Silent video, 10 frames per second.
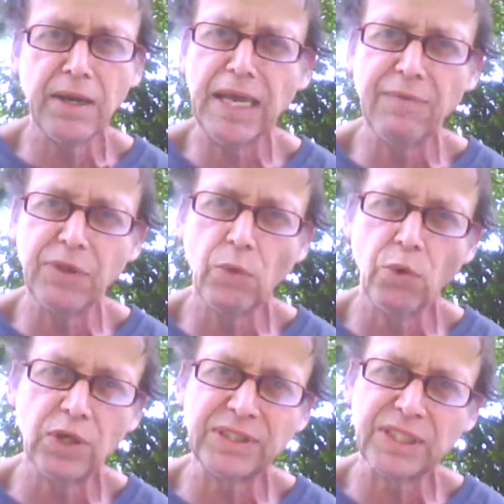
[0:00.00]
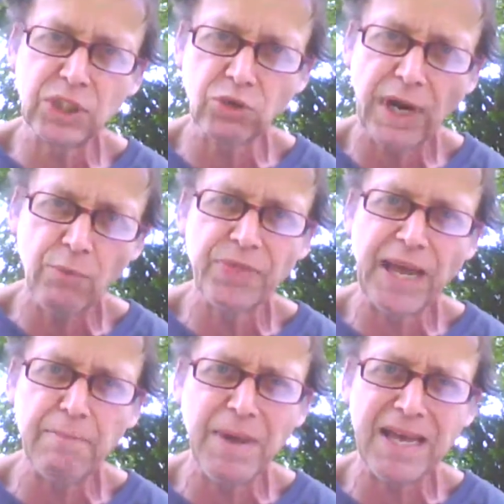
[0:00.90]
Even the words that describe what
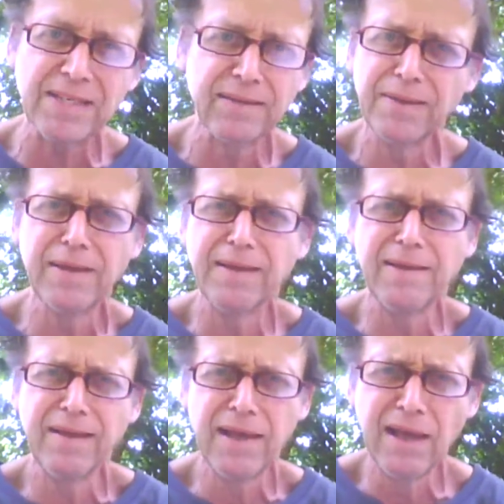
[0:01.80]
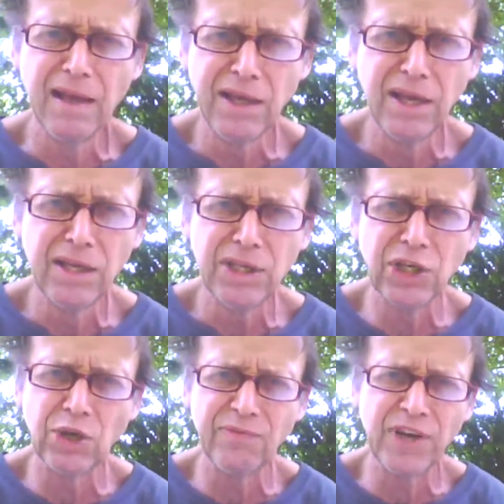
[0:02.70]
that meant, you
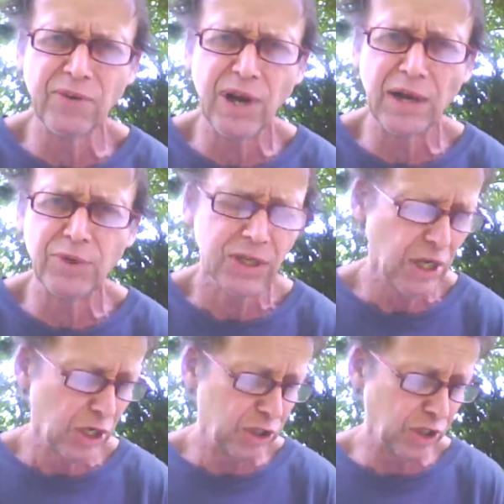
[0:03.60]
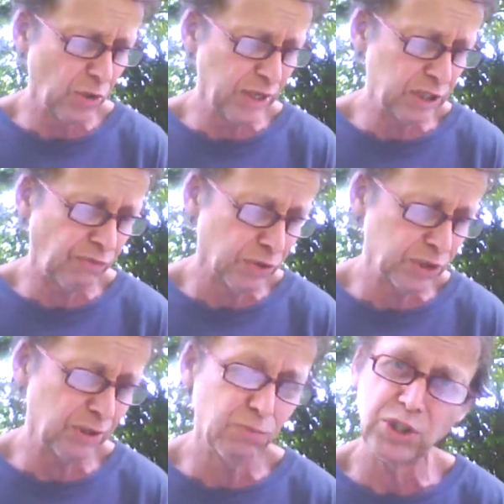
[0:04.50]
couldn't figure out. So his
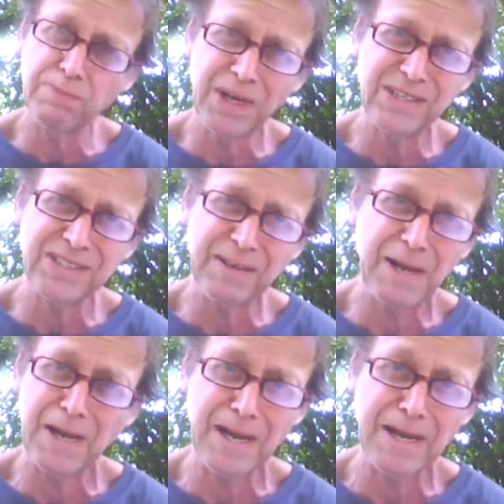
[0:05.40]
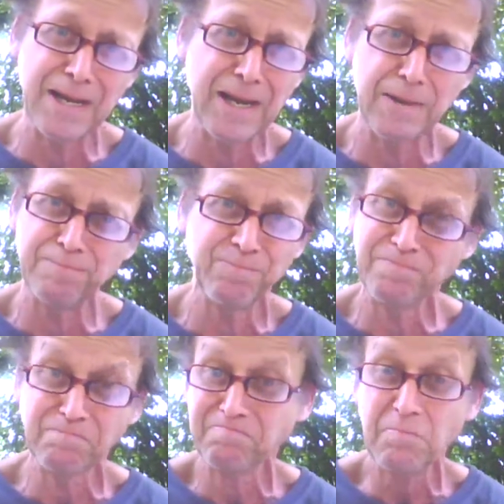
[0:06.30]
fulsome response,
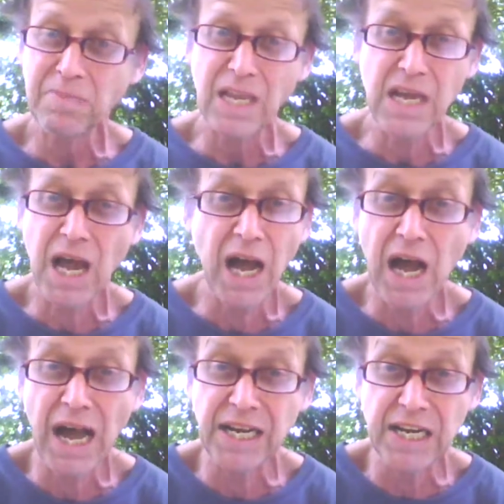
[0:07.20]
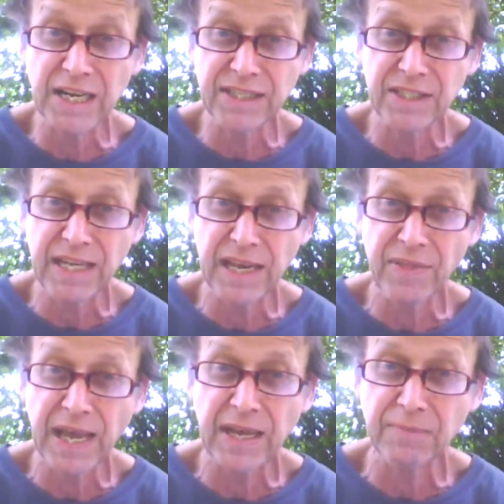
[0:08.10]
I didn't understand
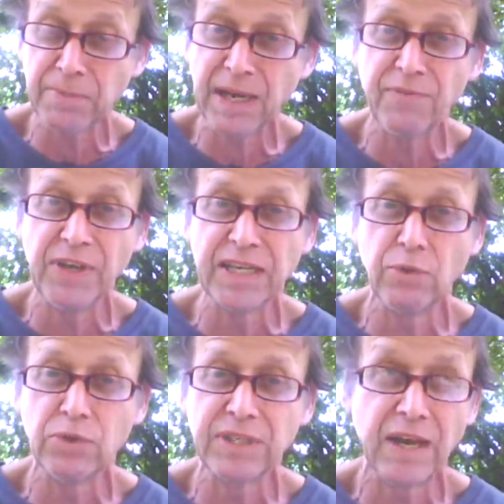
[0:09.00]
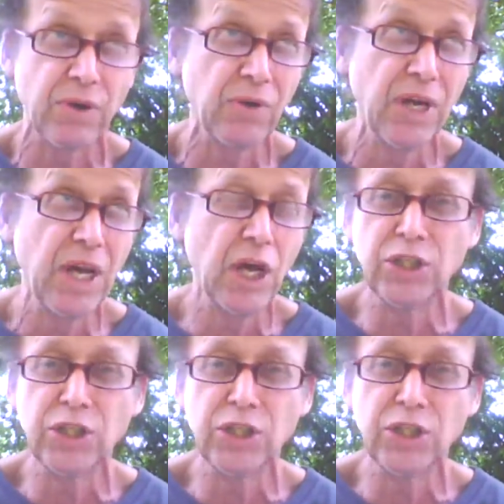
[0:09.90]
that, but I figured it was either a